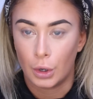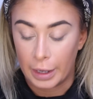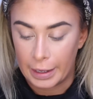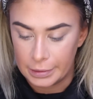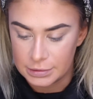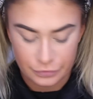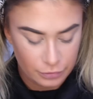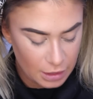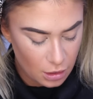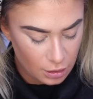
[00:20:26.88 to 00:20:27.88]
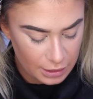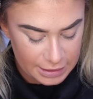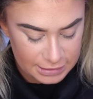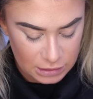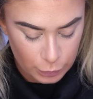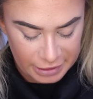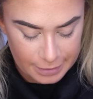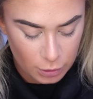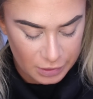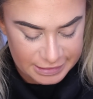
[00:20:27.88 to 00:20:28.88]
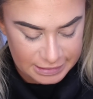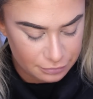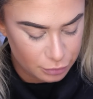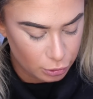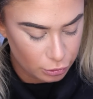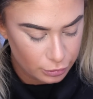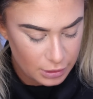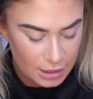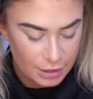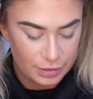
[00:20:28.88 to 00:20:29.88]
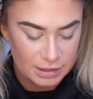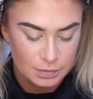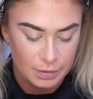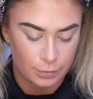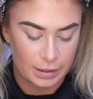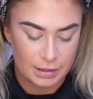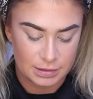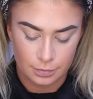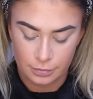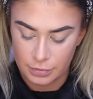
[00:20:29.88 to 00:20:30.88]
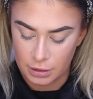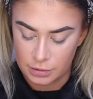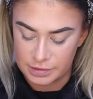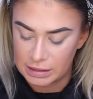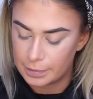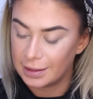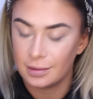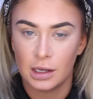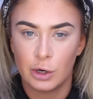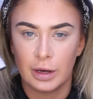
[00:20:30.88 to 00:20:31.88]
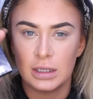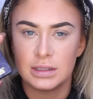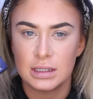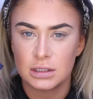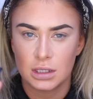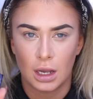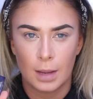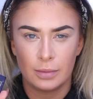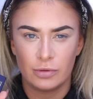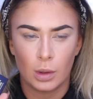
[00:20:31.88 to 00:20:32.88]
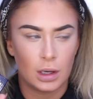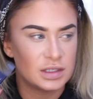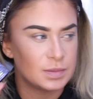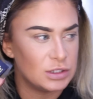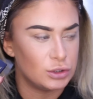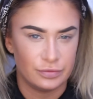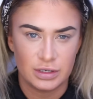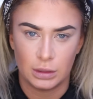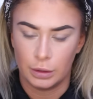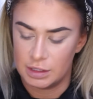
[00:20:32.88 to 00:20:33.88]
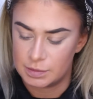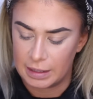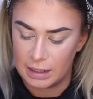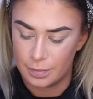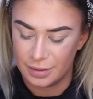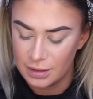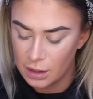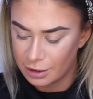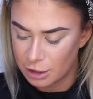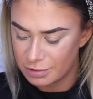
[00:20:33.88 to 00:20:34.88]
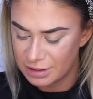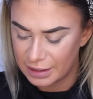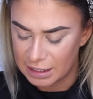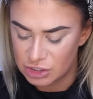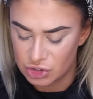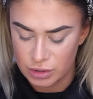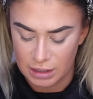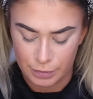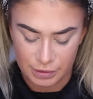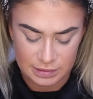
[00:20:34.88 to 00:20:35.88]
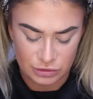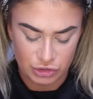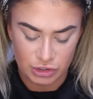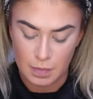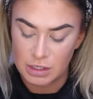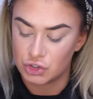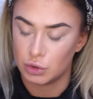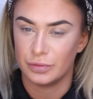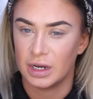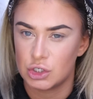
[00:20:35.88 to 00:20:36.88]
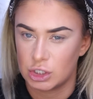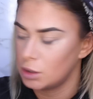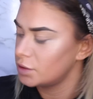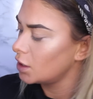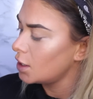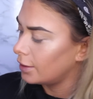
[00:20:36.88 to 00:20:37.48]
Okay, so for my eyes, I want to keep it quite simple. This, by the way, is the Z palette I created. A couple of you asked me to do a video on this palette, but I don't really know how to do that because it's just a mixture of eyeshadows.